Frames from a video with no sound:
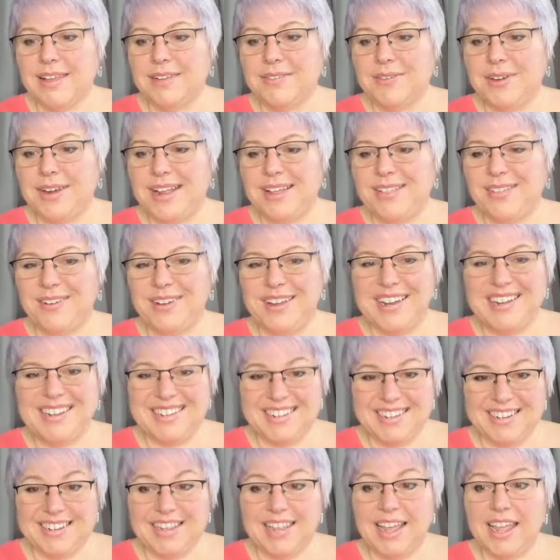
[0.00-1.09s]
Renee Lloyd,
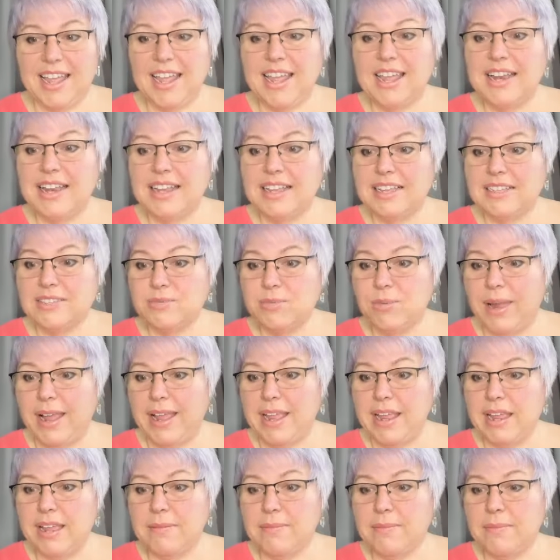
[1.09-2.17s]
it is
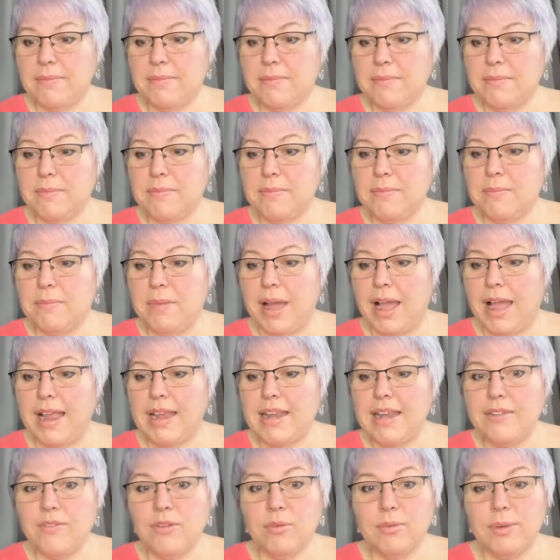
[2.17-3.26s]
right. I
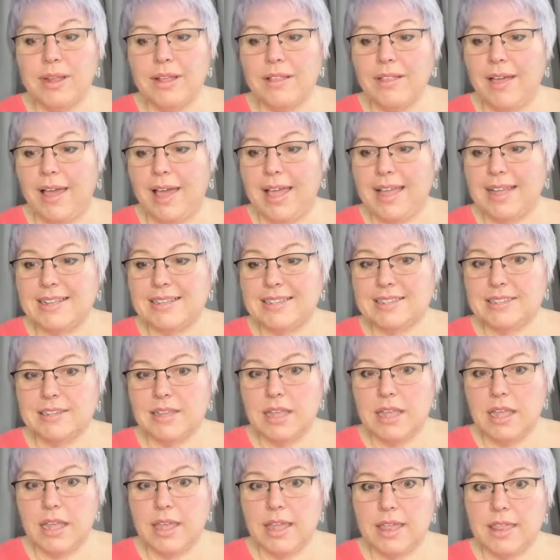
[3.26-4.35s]
never realized
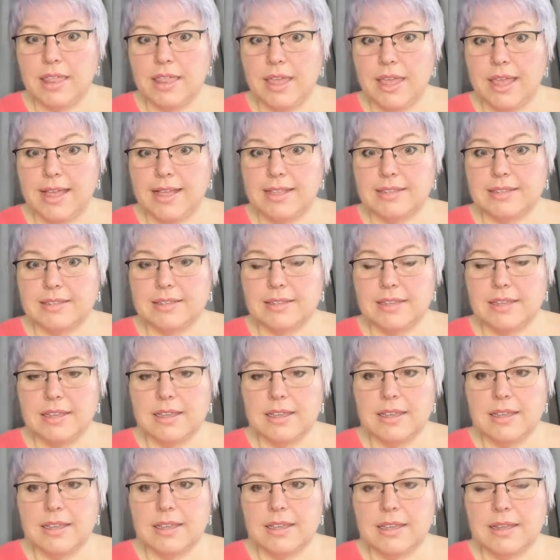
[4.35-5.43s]
that
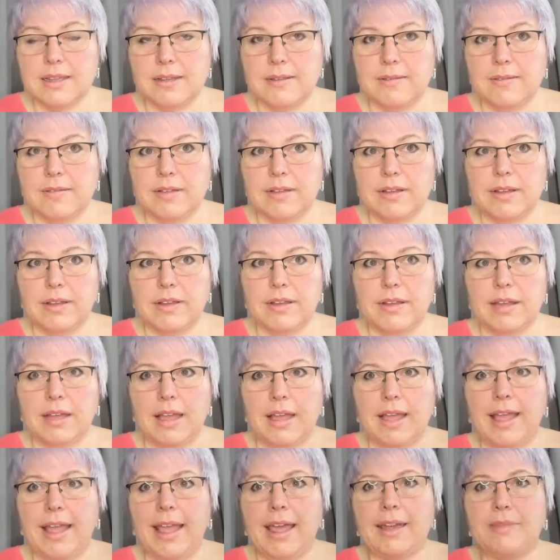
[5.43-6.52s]

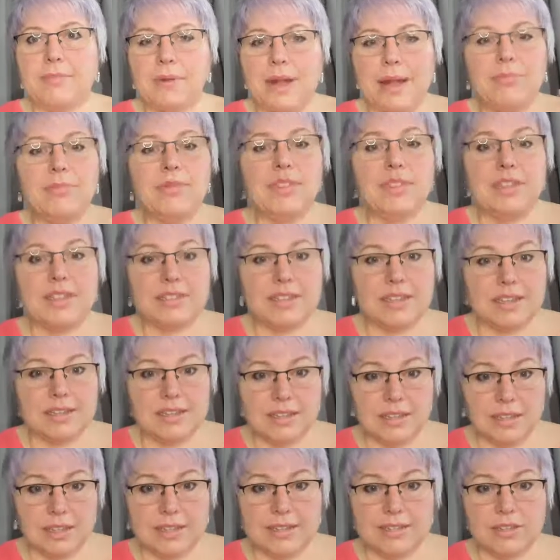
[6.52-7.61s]
I had a problem with this
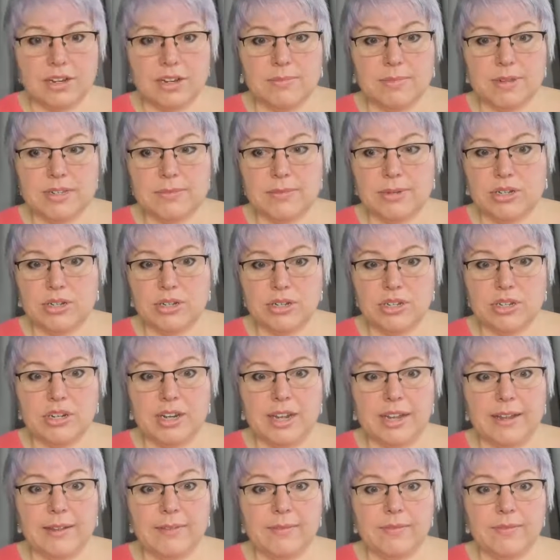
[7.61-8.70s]
until I started my spiritual
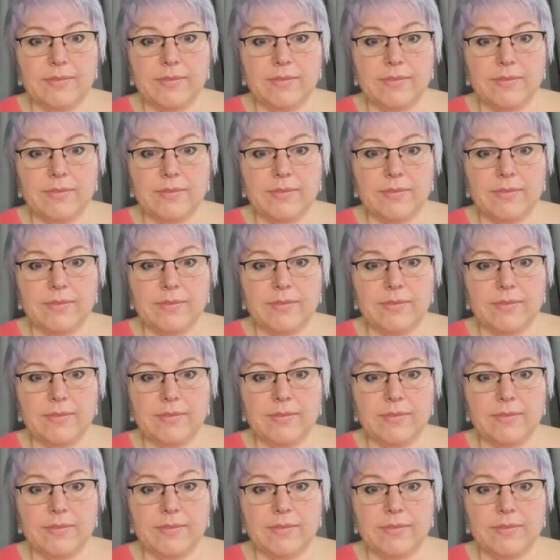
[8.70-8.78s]
journey.